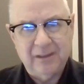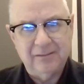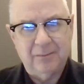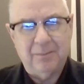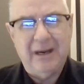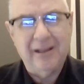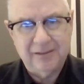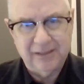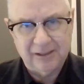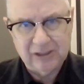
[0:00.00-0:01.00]
the
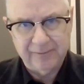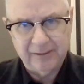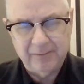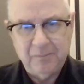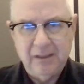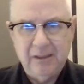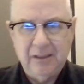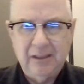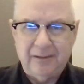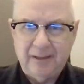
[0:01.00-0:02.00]
politics of it.
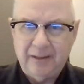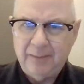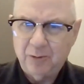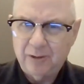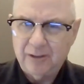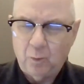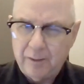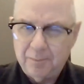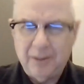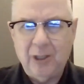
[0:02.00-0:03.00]
And then they put in
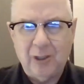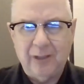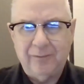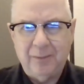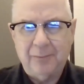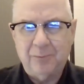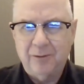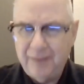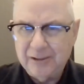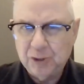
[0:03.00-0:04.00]
one paragraph about
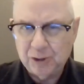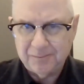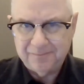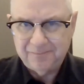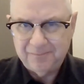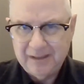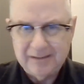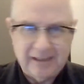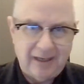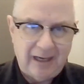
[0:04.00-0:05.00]
prevention.
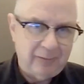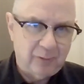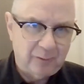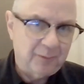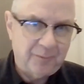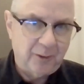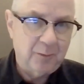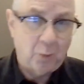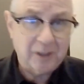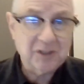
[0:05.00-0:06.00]
Now, I would have preferred
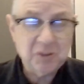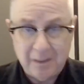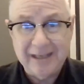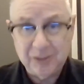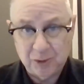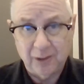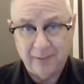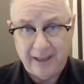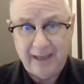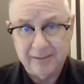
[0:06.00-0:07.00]
more expansion of
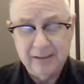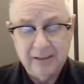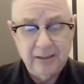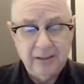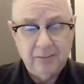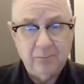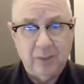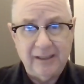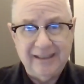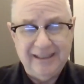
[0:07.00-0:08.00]
that,
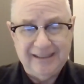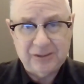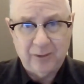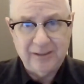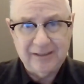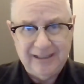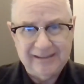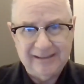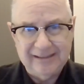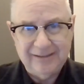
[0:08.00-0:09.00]
but it's going to
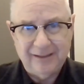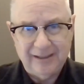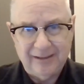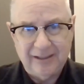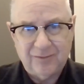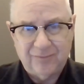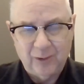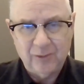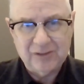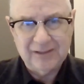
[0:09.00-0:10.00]
take, let's
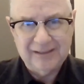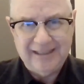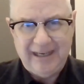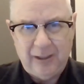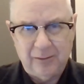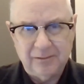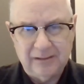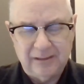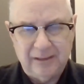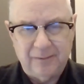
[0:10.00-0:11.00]
first get out.
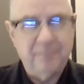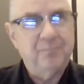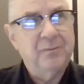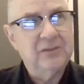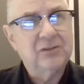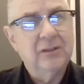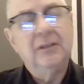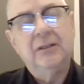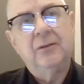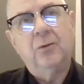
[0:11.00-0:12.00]
If it's,
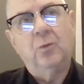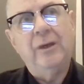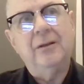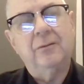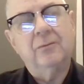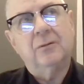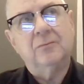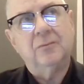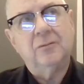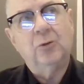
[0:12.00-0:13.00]

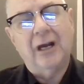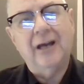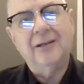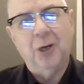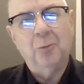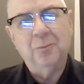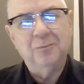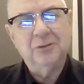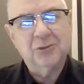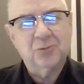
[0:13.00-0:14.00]
you and I know,
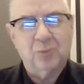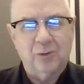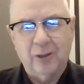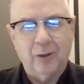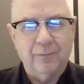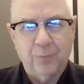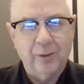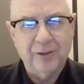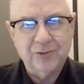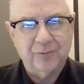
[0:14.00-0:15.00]
because we're in our
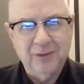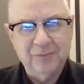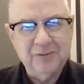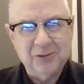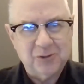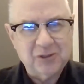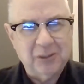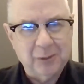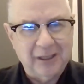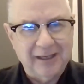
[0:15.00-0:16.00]
40s or 50s or
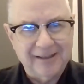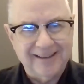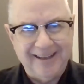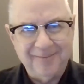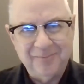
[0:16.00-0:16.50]
something like that.